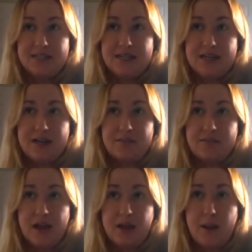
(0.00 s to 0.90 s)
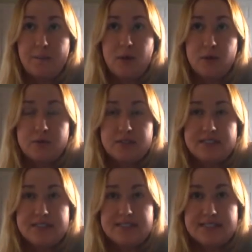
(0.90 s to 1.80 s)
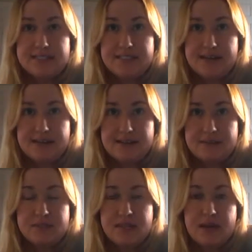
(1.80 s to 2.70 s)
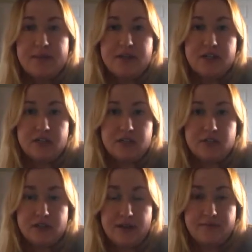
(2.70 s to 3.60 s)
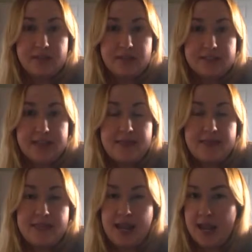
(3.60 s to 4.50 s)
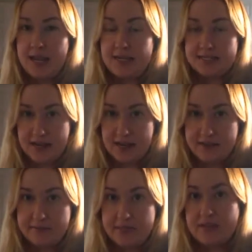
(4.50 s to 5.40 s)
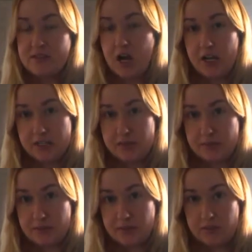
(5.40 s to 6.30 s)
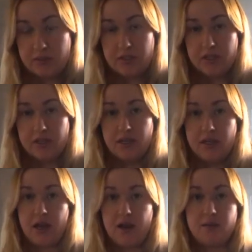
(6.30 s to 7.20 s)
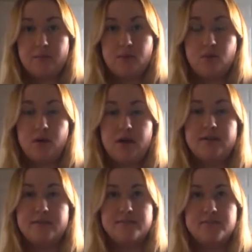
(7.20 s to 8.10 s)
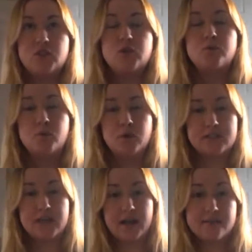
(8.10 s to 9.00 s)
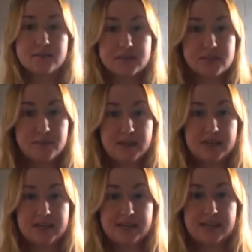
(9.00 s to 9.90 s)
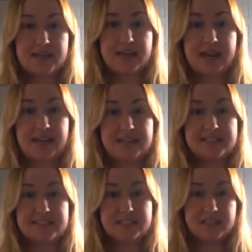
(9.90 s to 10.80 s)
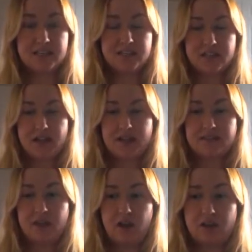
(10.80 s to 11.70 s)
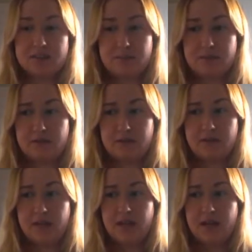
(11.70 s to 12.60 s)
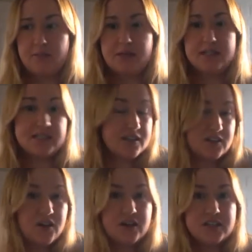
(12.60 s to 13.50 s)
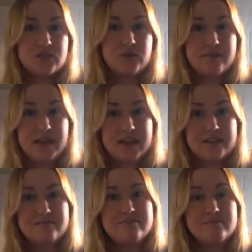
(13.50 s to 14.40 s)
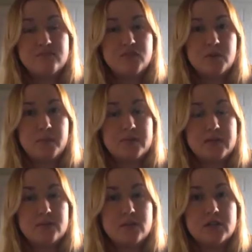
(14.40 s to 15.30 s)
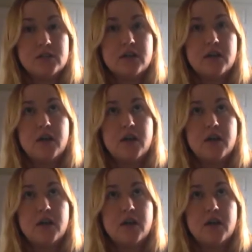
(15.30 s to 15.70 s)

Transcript: I got poked 6 times at my doctor's office and then 8 times at the hospital. Well, 2 more times, making it 8 at the hospital because they could not get to a vein for my blood work.